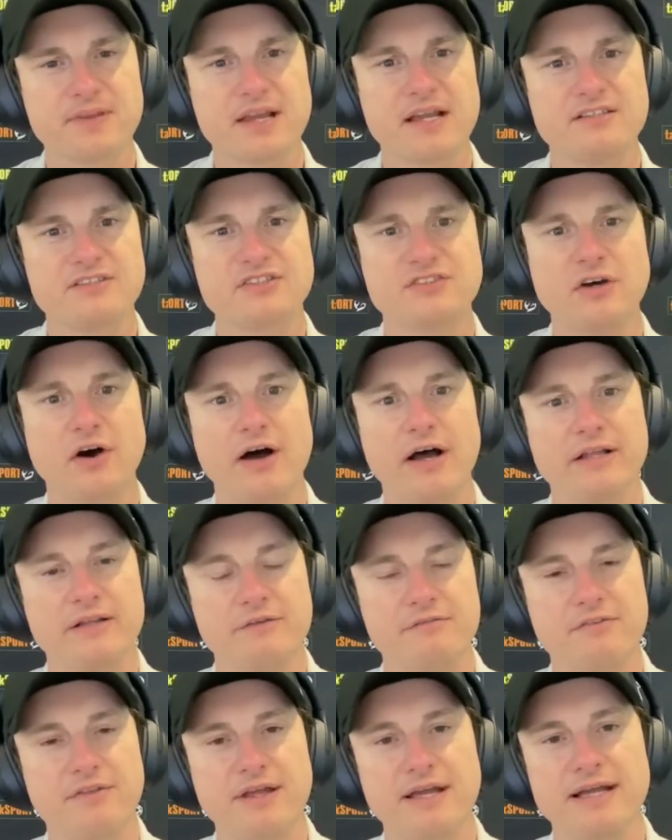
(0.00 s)
style of
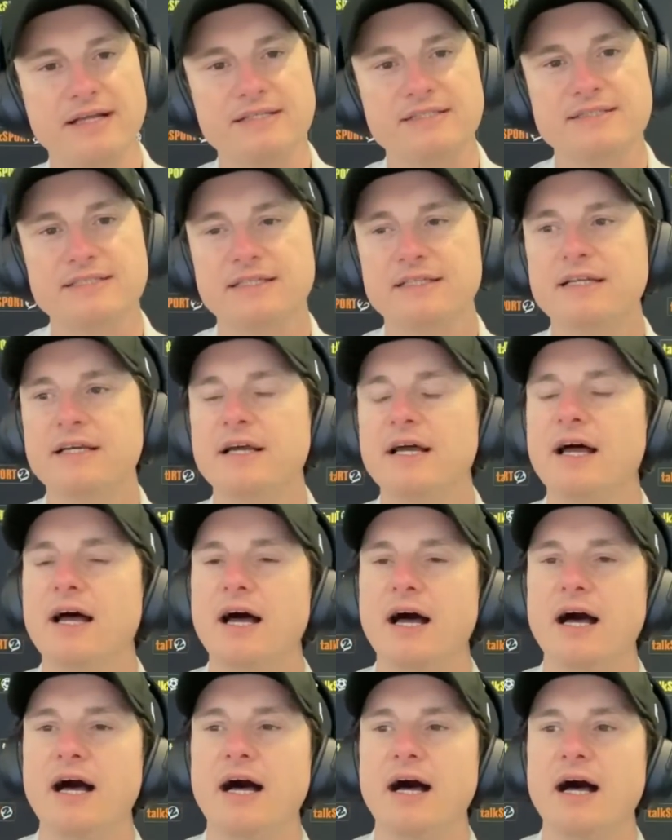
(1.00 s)
things, and
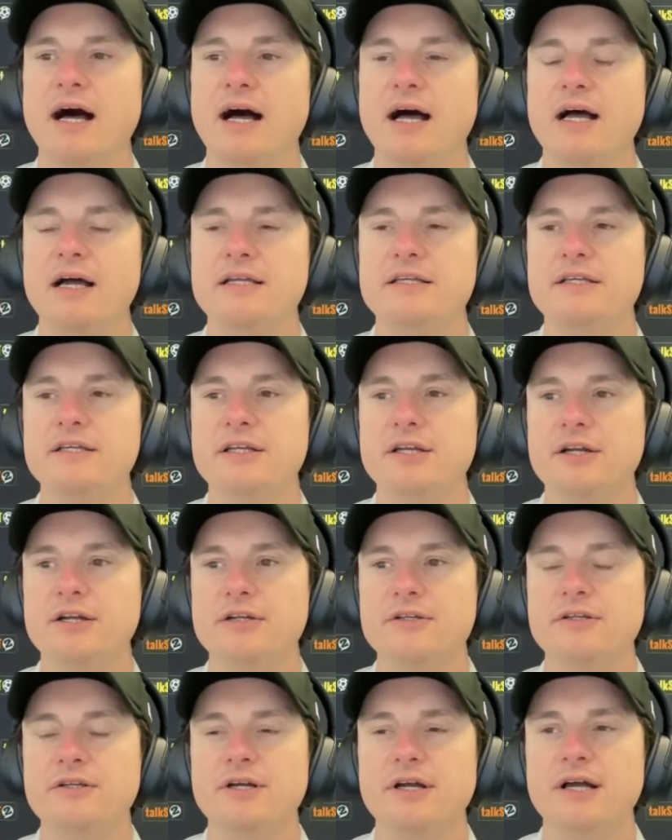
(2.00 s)
you
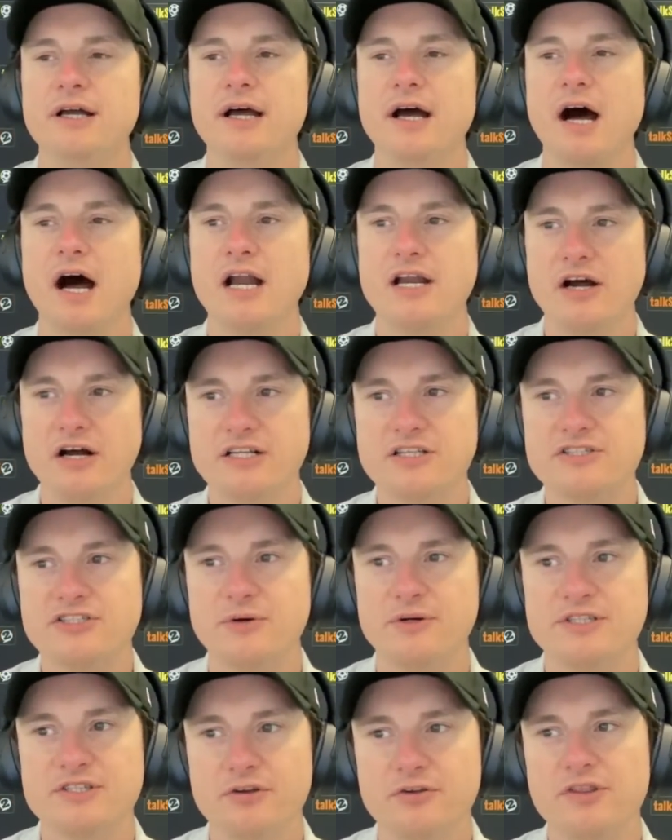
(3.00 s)
know, so I
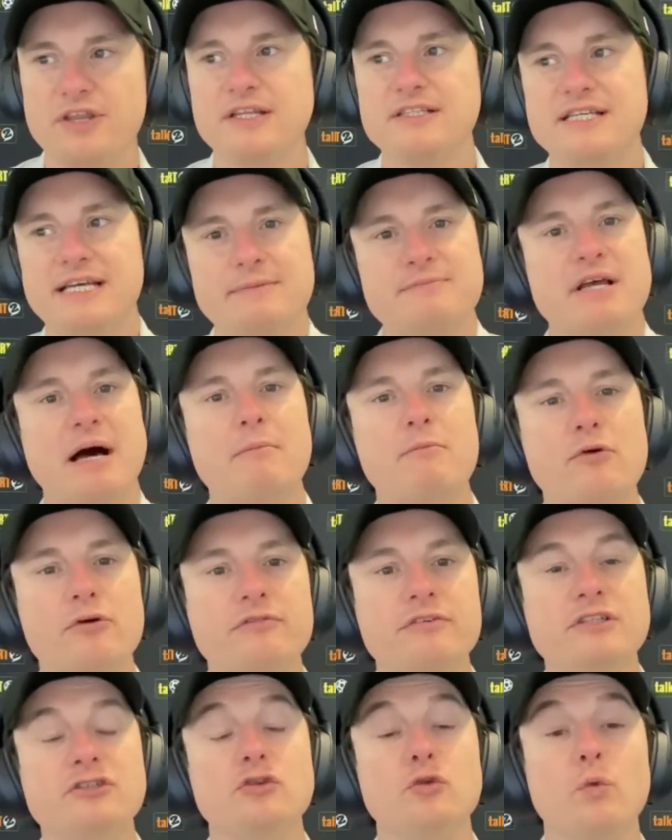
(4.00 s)
do think teams are
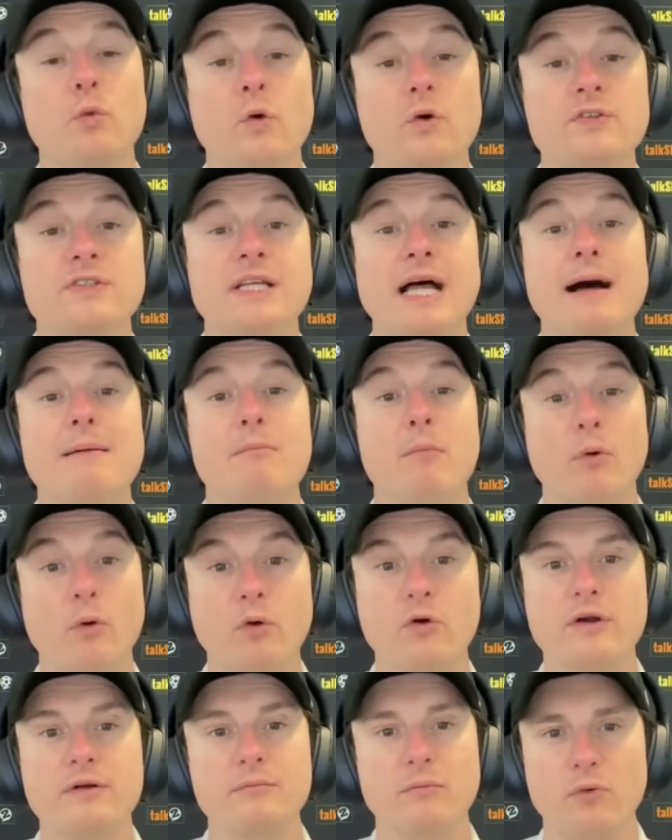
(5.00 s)
moving towards that more
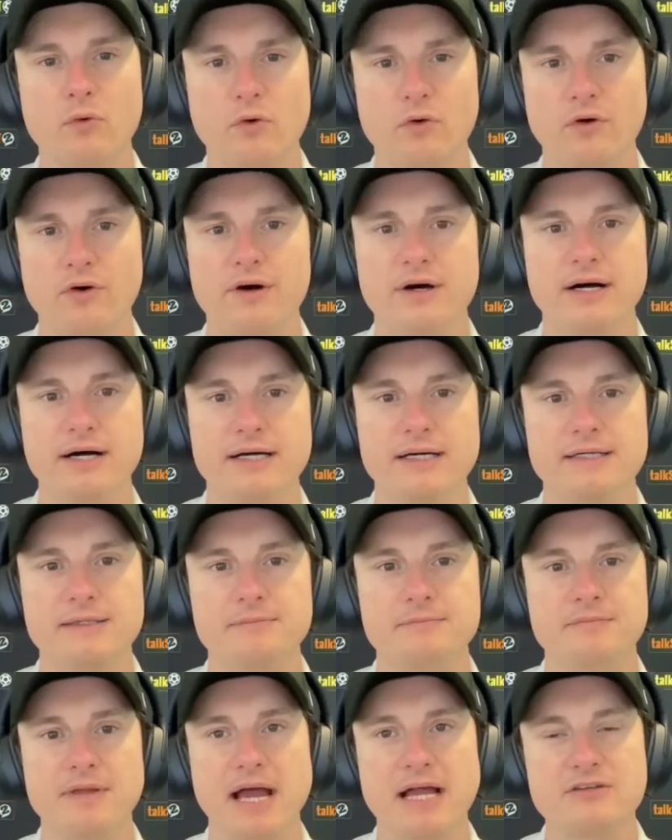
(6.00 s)
and more
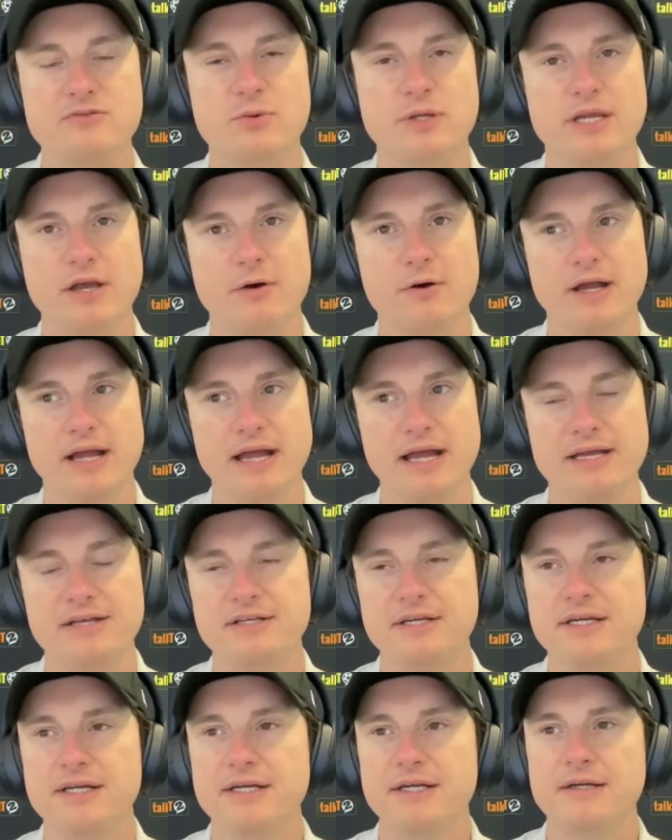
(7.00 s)
as we go ahead.
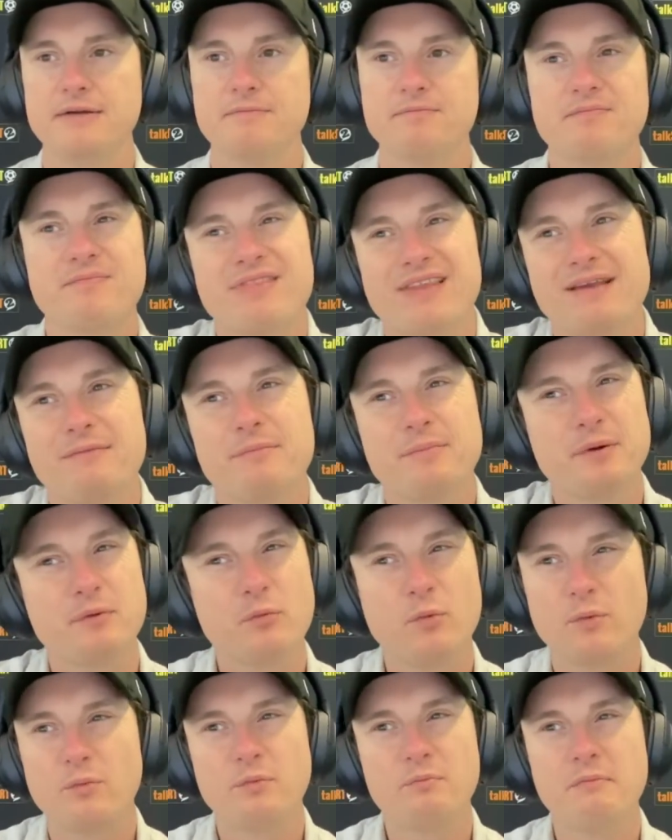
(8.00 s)
But
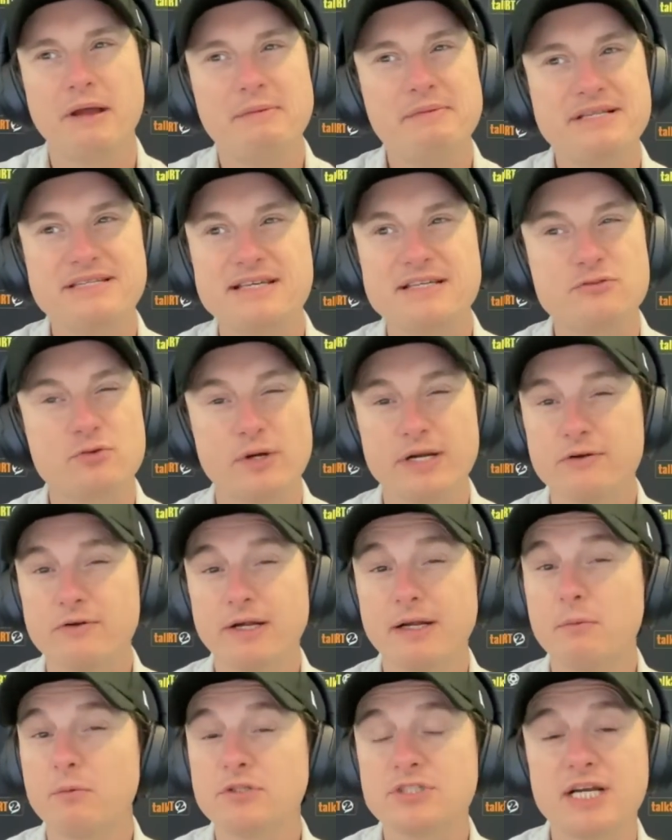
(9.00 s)
maybe T20
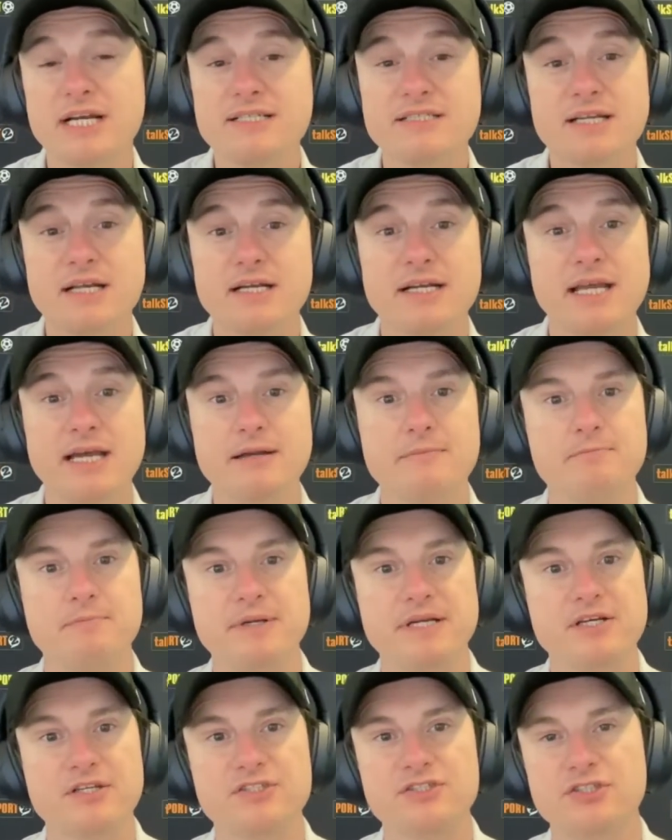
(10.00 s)
cricket will change that again,
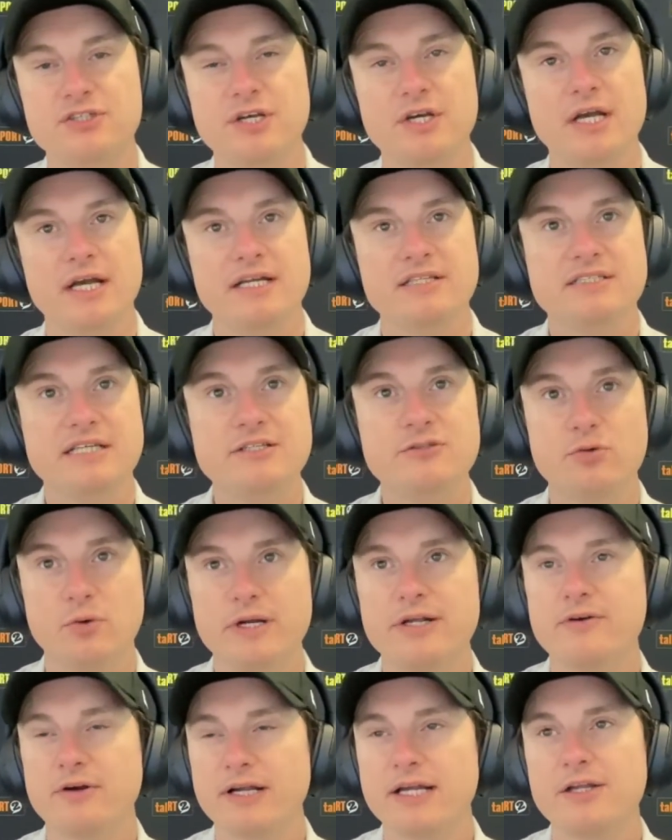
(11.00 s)
because T20
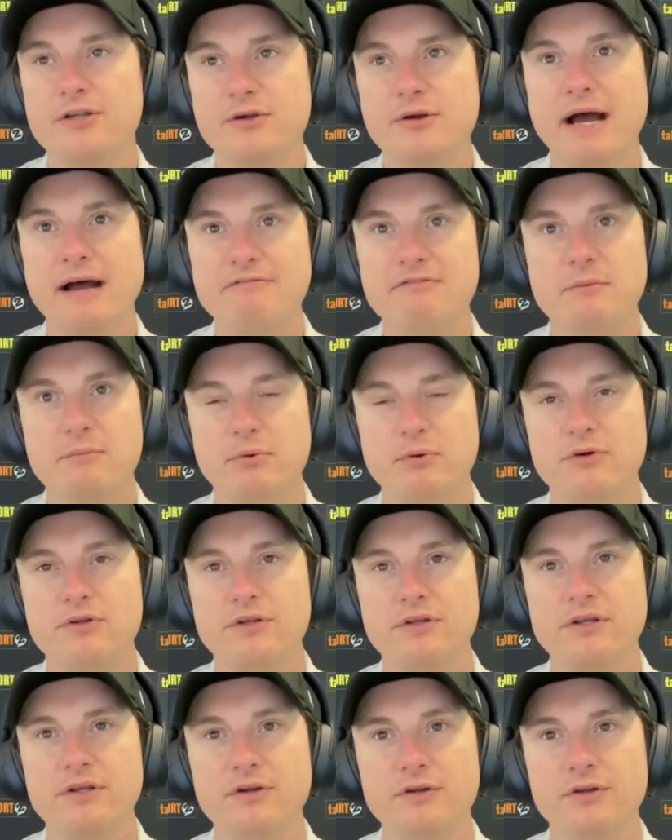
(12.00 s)
cricket, you have to put
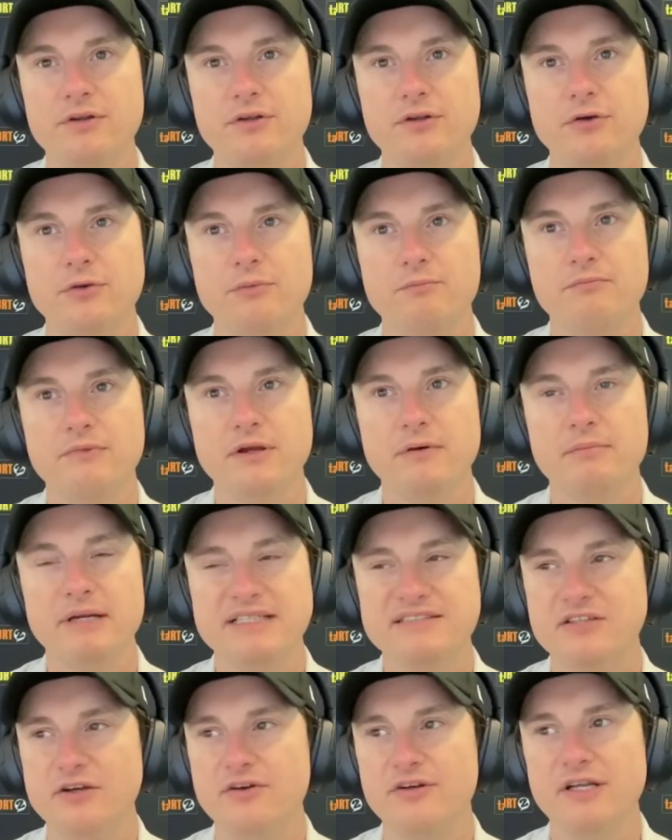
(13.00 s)
your
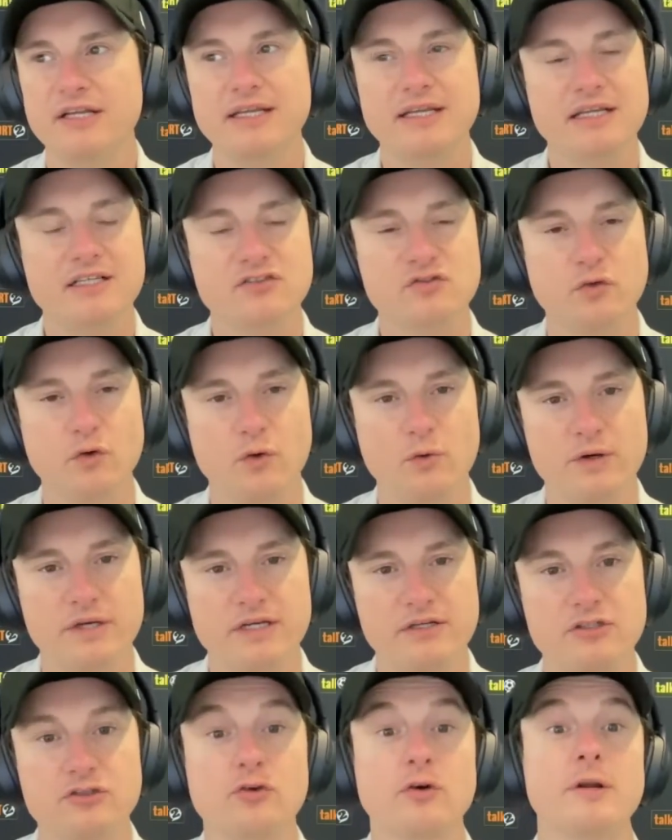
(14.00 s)
best earning years forward, and
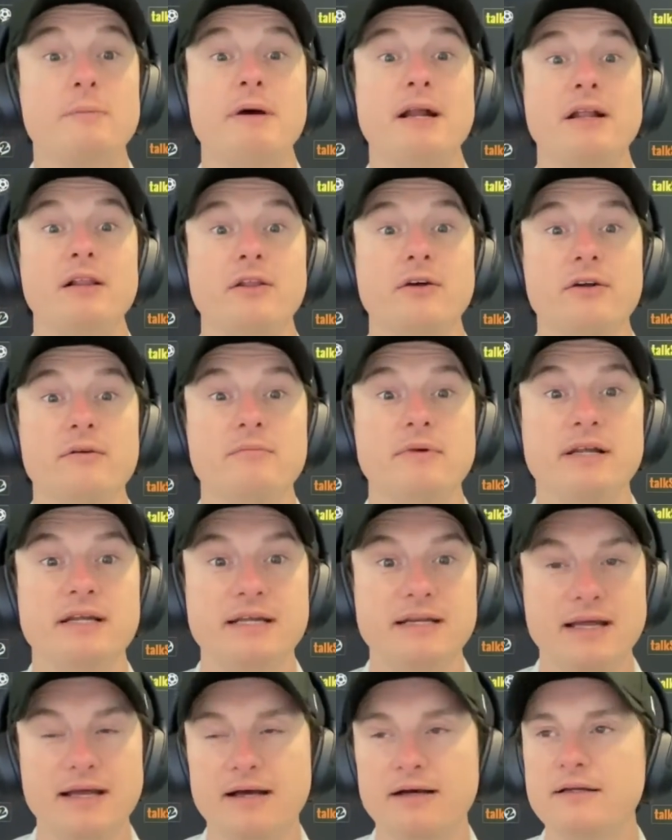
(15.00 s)
you're talking about a lot of money
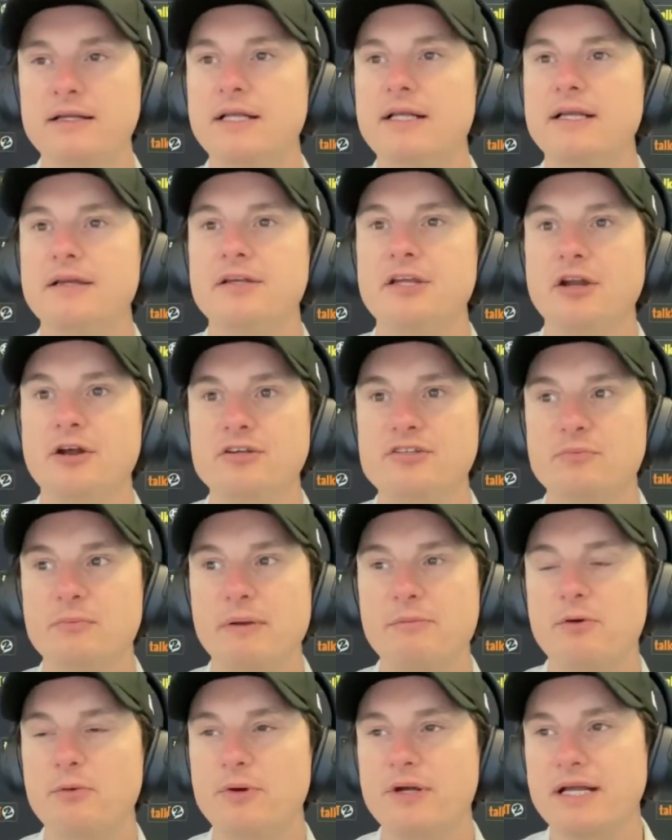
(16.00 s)
now. So
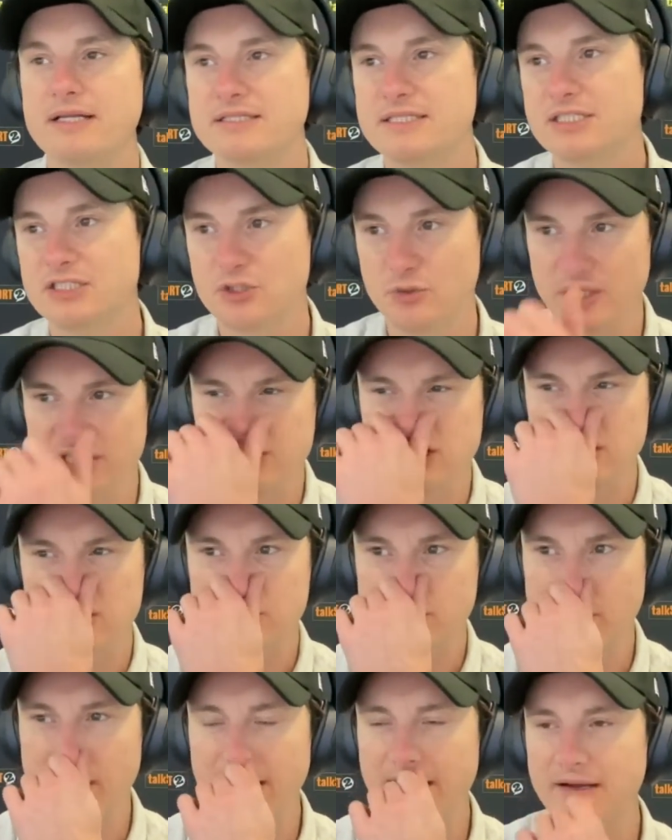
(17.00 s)
maybe we'll get situations
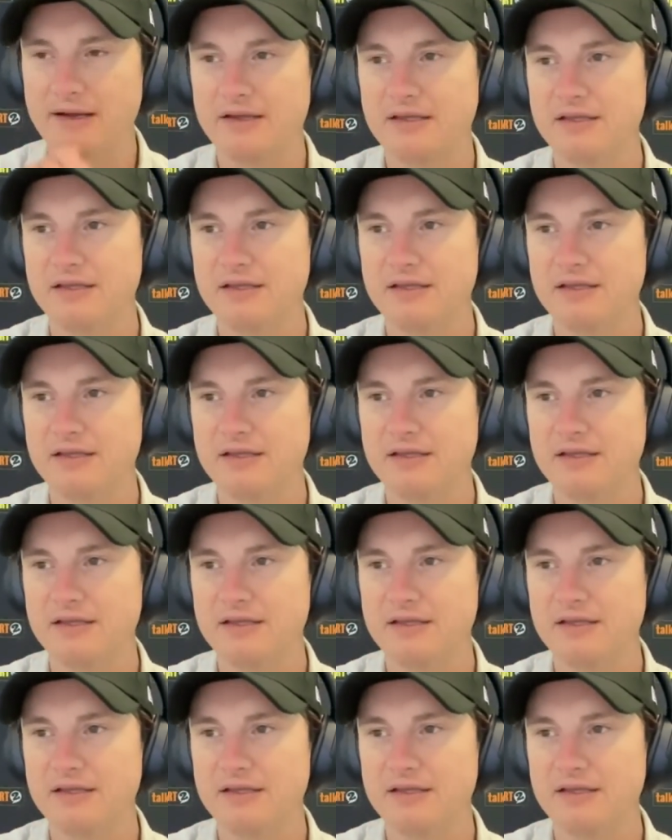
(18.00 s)
where